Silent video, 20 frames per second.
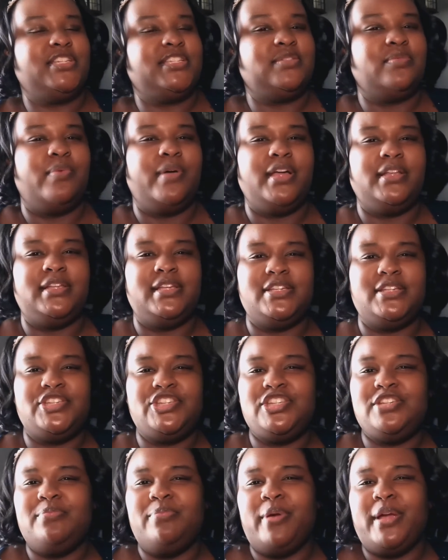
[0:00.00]
as well as
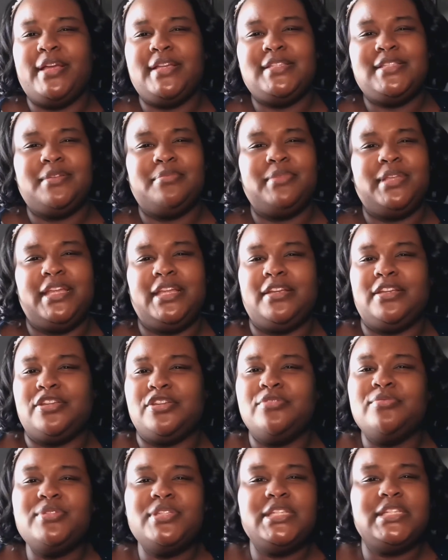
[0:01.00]
she bringing
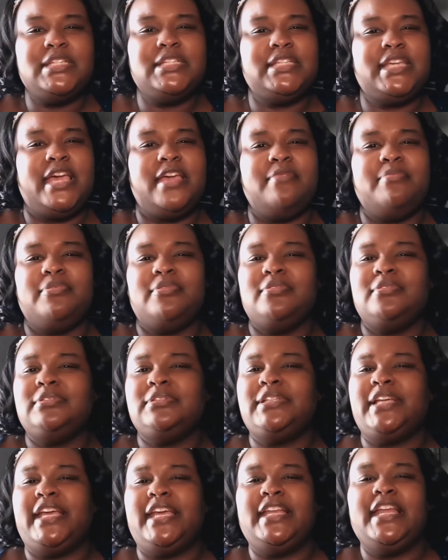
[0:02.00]
something new to the
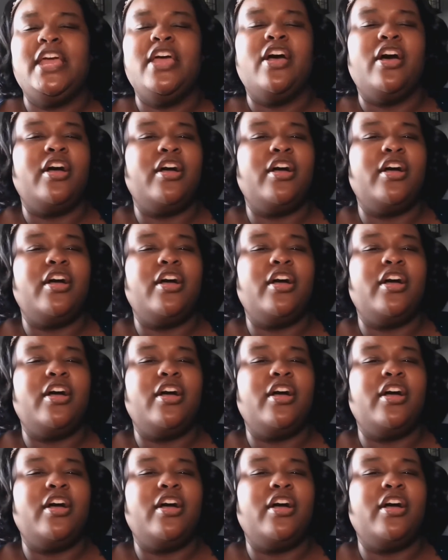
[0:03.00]
table and